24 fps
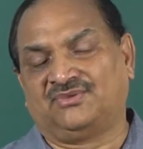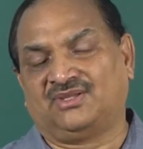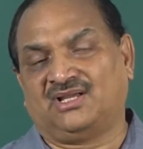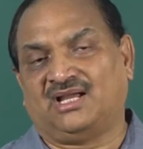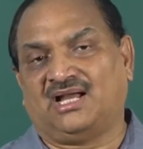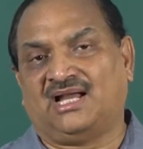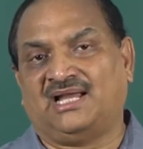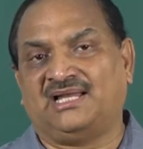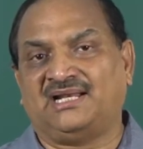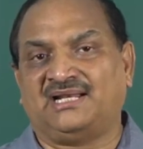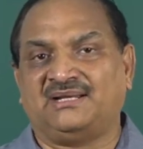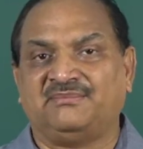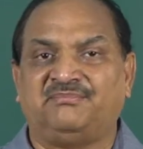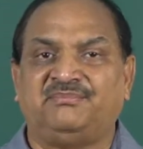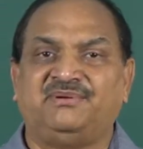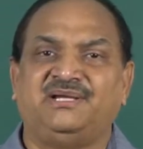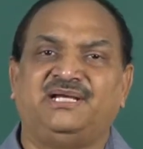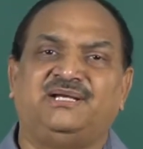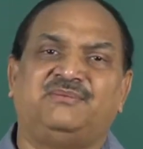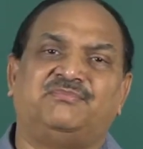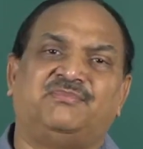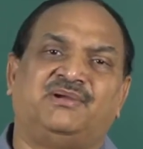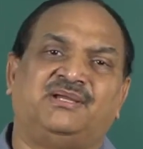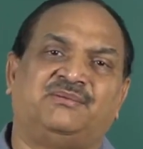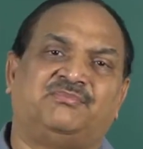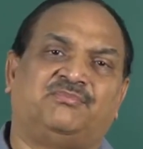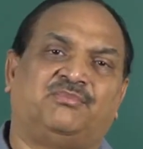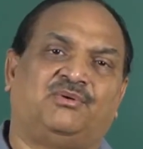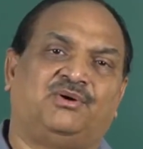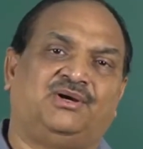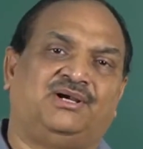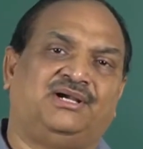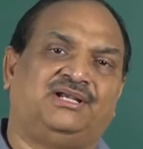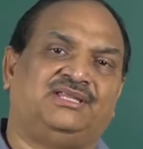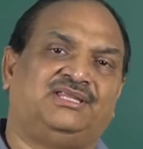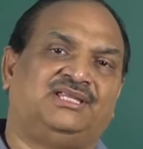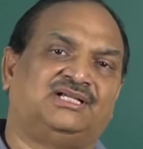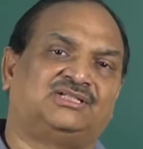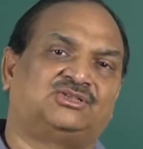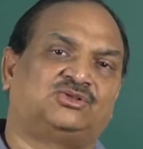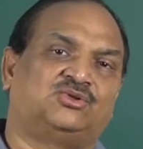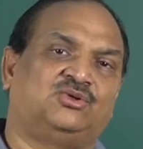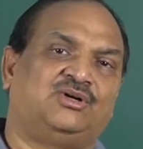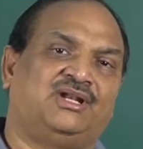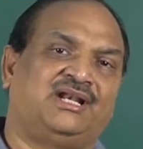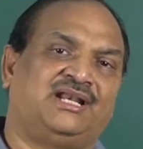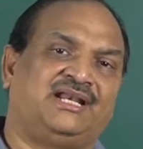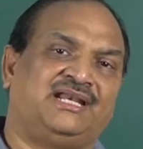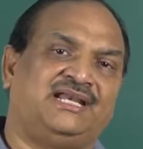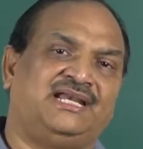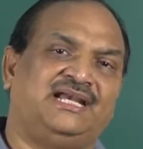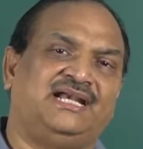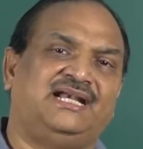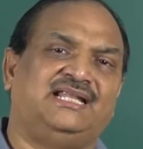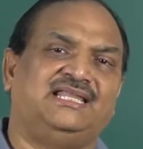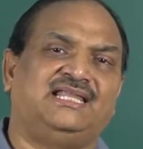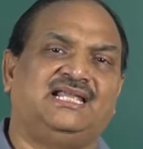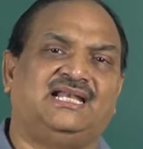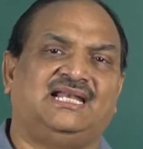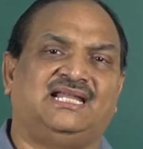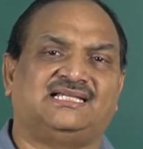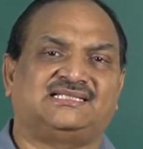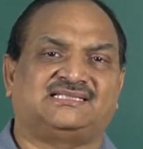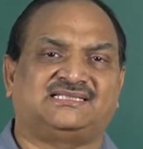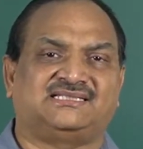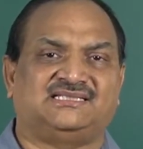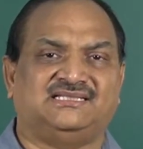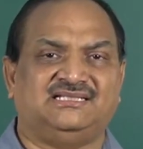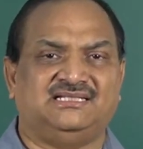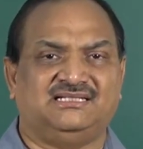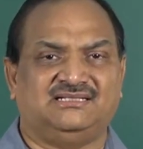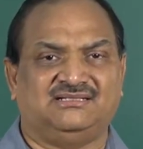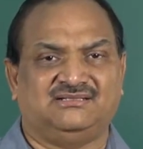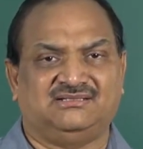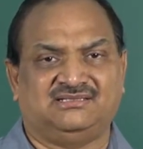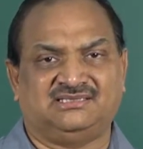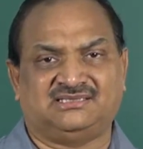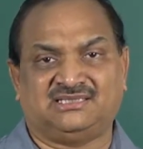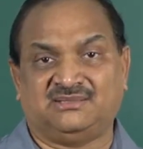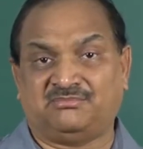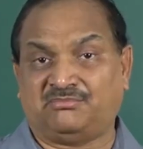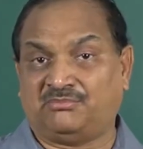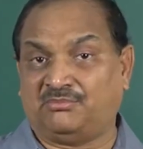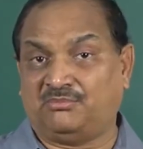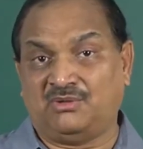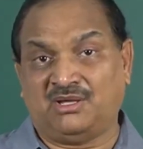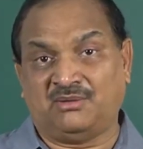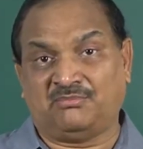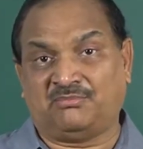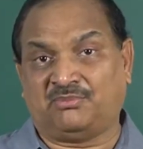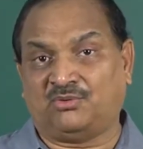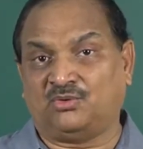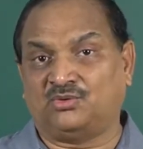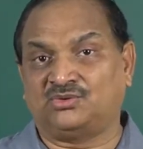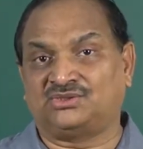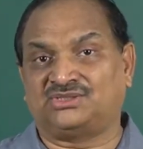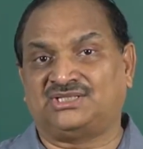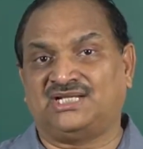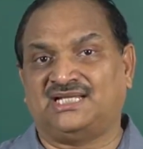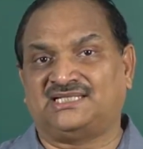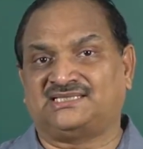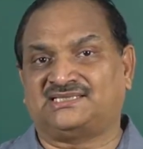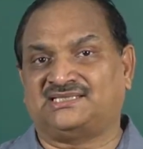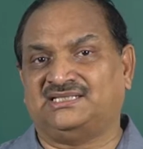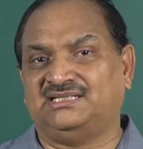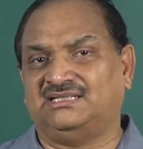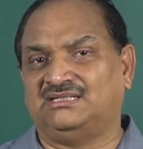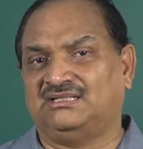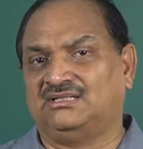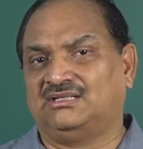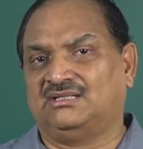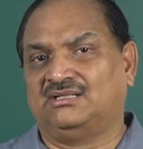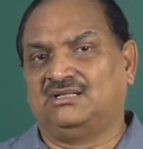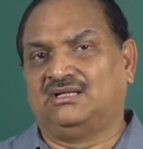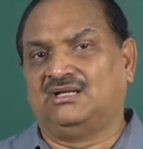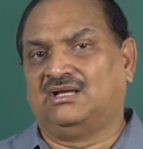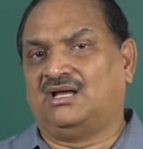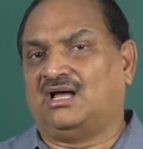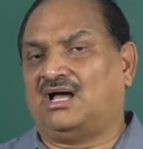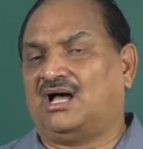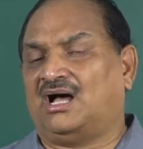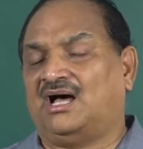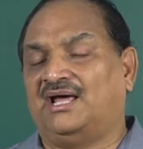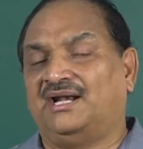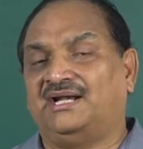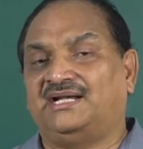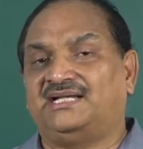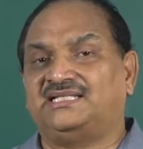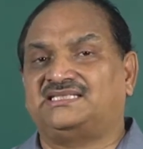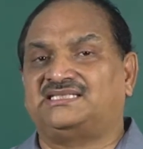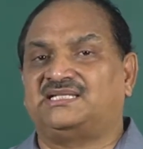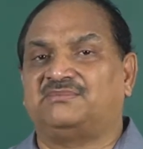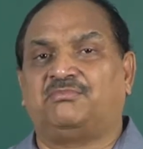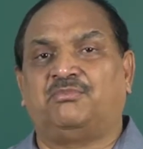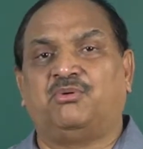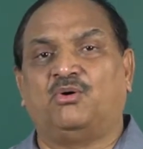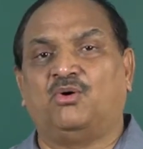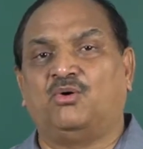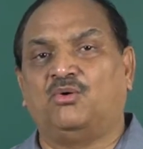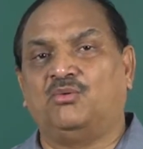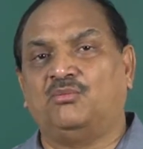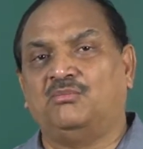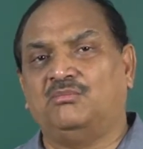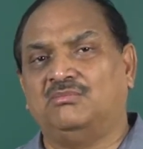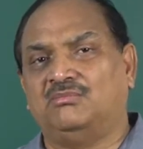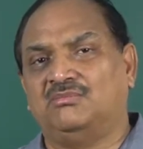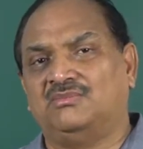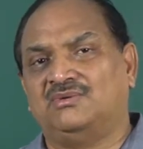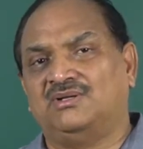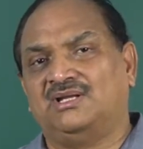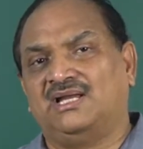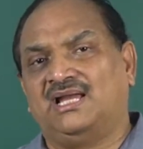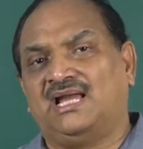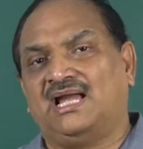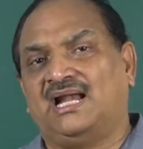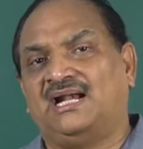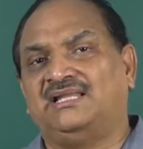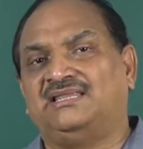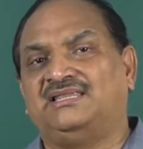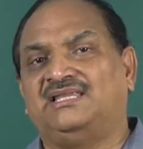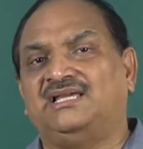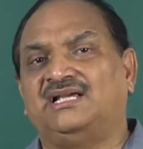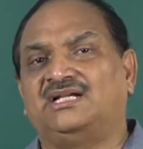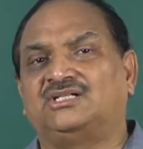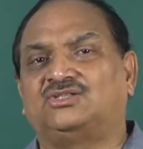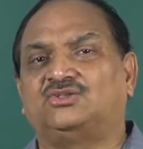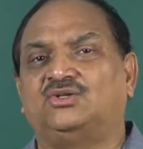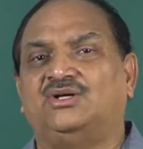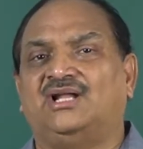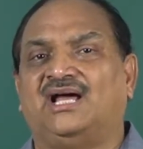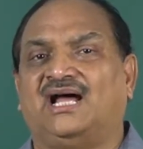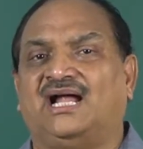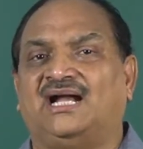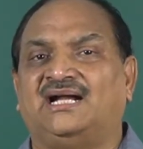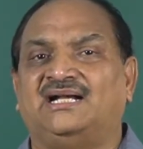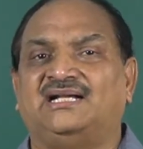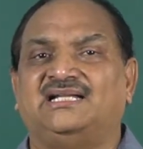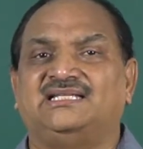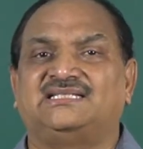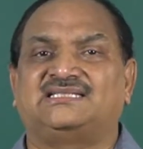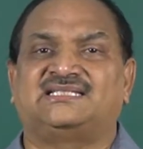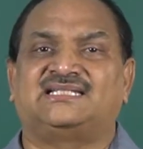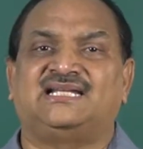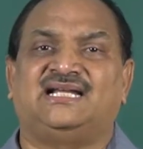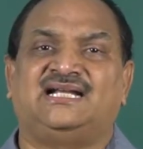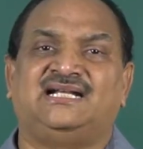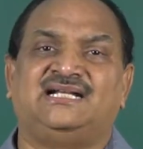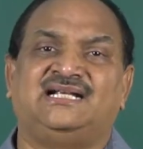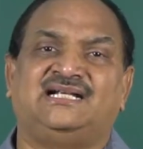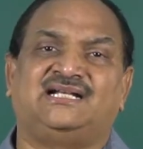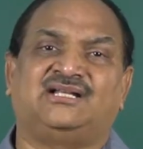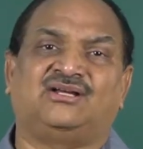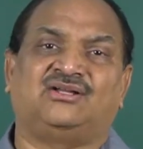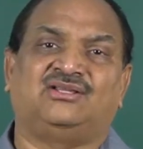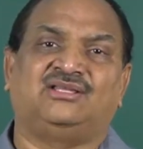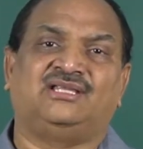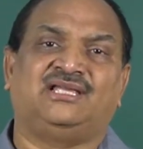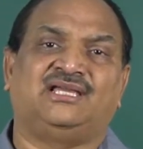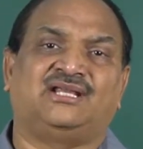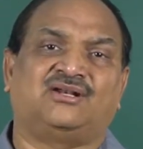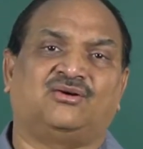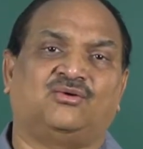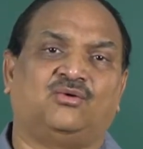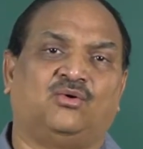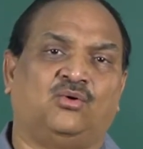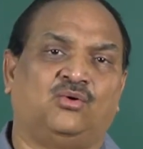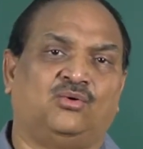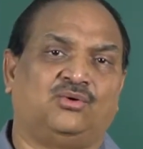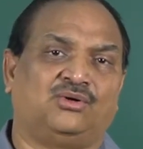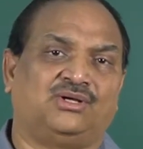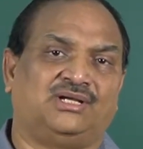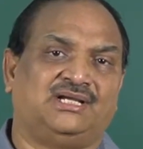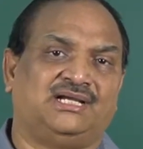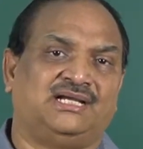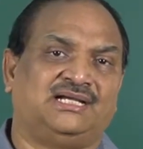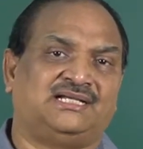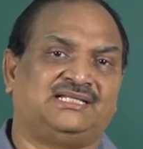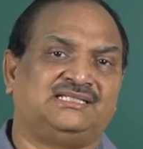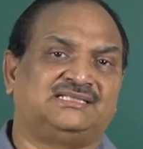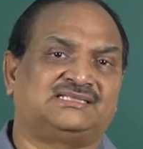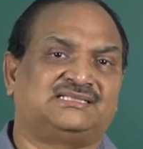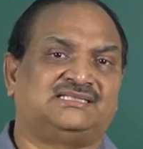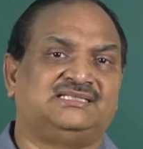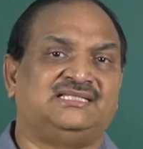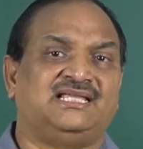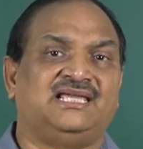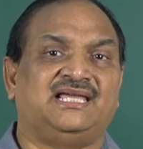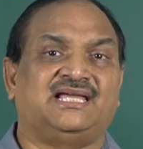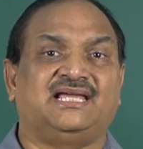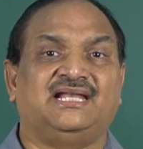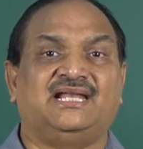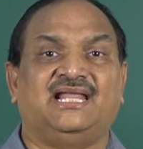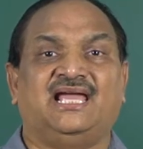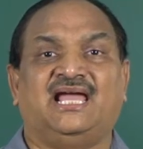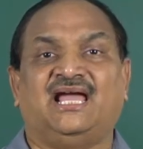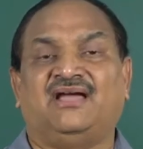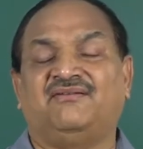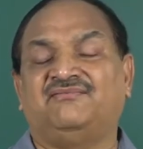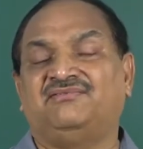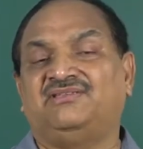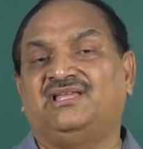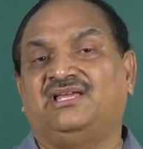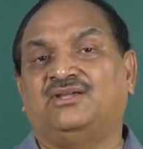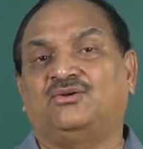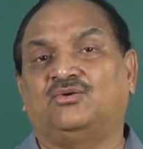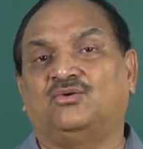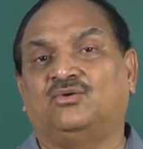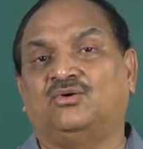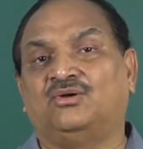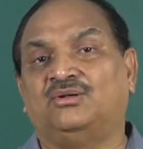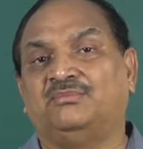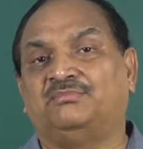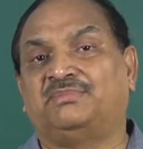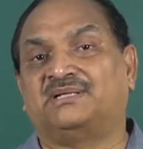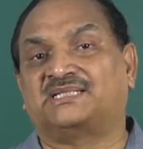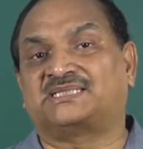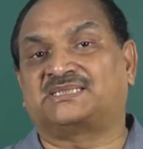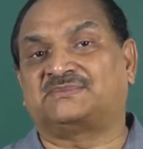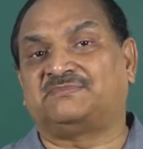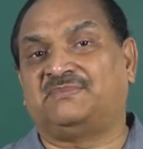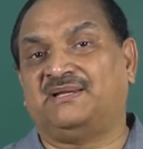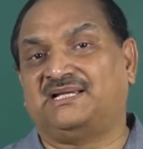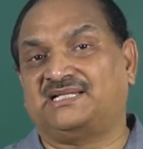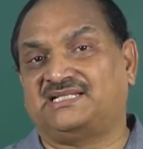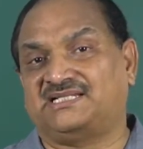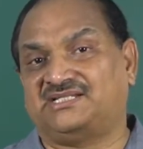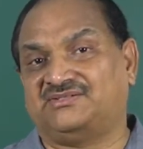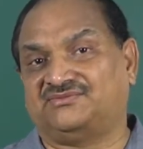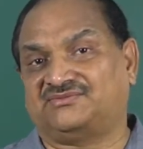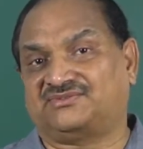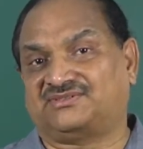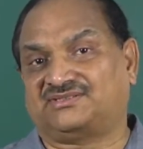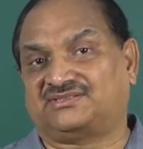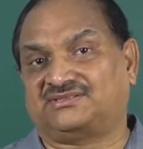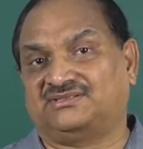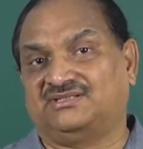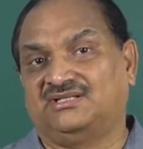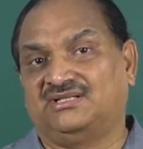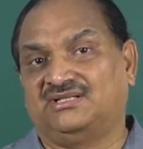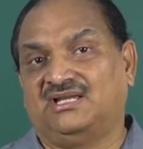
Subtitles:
I repeat my point, they should read the lesson, it's a prose lesson, or it is a poem, and they should understand it on their own. They can have their own perspectives.